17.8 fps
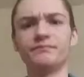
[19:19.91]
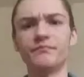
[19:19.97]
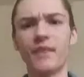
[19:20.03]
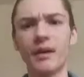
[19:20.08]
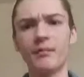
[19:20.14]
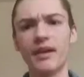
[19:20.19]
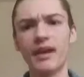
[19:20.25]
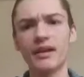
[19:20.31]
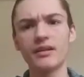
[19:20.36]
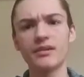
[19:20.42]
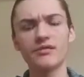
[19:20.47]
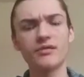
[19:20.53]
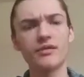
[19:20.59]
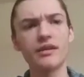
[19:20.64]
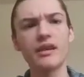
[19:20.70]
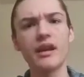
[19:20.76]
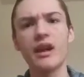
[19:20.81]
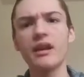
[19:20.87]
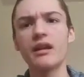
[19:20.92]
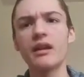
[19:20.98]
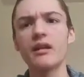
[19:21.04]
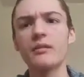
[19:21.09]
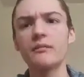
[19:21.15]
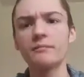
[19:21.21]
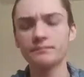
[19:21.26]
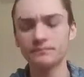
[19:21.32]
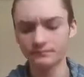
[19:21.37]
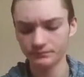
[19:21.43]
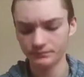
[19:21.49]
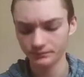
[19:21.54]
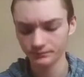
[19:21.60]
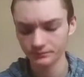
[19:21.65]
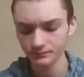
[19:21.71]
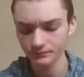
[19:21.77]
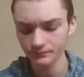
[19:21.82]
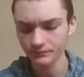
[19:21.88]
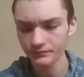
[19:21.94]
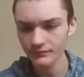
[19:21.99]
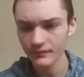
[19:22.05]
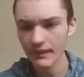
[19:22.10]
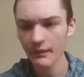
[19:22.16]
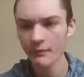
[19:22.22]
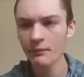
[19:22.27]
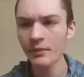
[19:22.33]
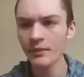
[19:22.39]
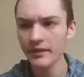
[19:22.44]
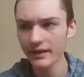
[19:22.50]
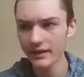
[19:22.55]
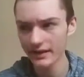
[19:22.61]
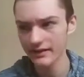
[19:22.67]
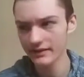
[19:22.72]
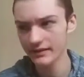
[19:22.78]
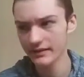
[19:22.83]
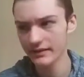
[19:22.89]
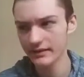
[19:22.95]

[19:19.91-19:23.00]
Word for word: my back it should be aching. But yes,